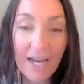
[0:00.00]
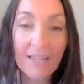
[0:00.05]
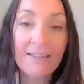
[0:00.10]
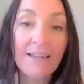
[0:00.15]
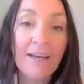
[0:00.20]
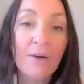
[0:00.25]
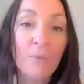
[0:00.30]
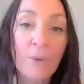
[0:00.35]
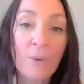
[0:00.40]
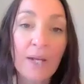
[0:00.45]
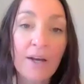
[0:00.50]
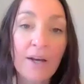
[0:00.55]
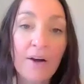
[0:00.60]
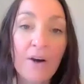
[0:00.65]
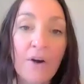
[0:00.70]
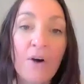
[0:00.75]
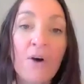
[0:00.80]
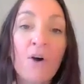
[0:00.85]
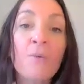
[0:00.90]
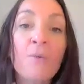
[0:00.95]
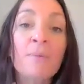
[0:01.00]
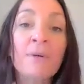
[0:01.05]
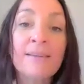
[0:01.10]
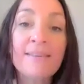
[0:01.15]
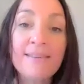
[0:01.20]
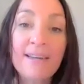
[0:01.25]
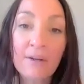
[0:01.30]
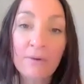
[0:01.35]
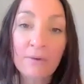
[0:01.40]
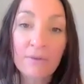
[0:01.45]
and that we all
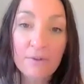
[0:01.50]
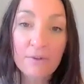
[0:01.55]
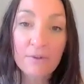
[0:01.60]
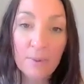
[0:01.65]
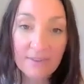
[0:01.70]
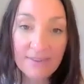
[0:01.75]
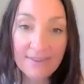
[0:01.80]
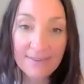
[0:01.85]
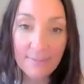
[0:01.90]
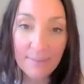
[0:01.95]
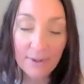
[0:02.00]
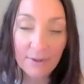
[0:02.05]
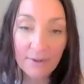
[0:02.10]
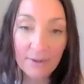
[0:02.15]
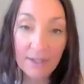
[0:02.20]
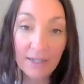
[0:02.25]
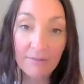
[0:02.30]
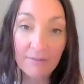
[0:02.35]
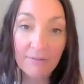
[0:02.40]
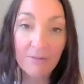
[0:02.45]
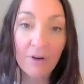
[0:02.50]
must take responsibility